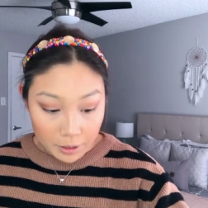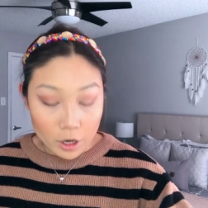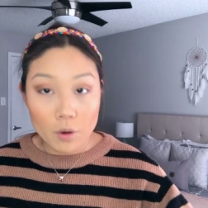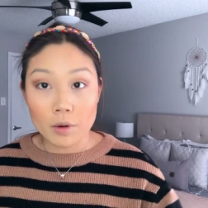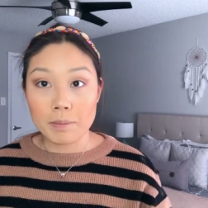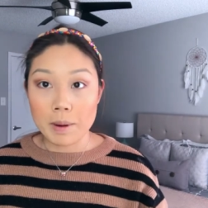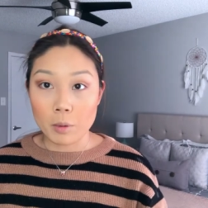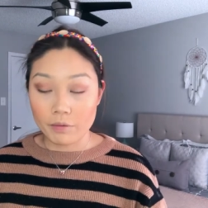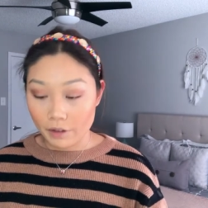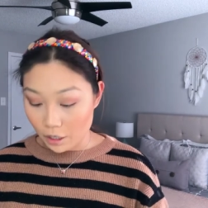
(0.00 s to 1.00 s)
gonna go in with my
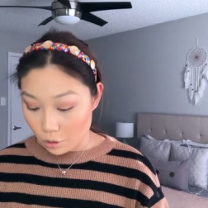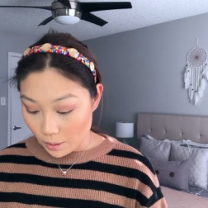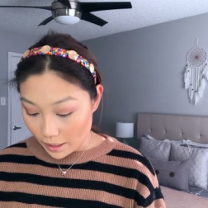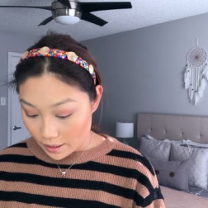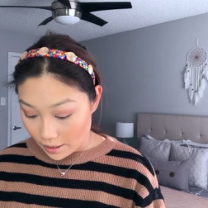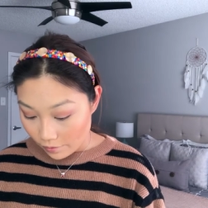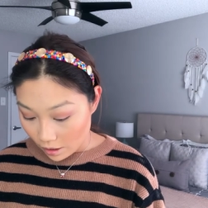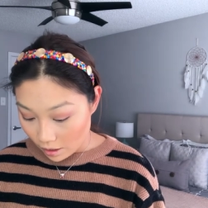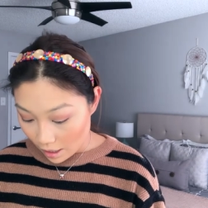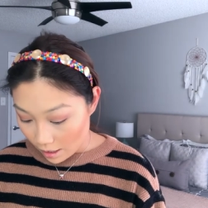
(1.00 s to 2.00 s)
Morphe
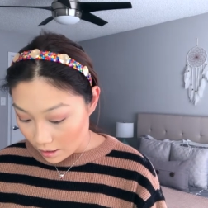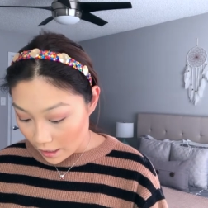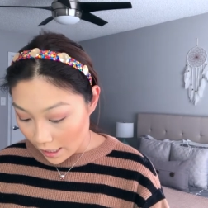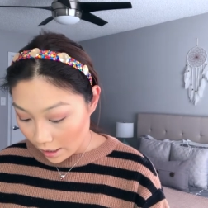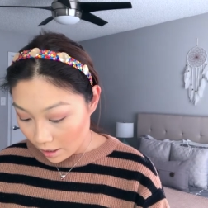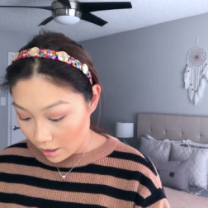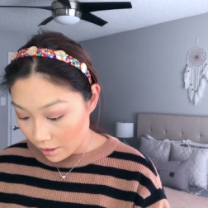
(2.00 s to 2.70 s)
E27 and take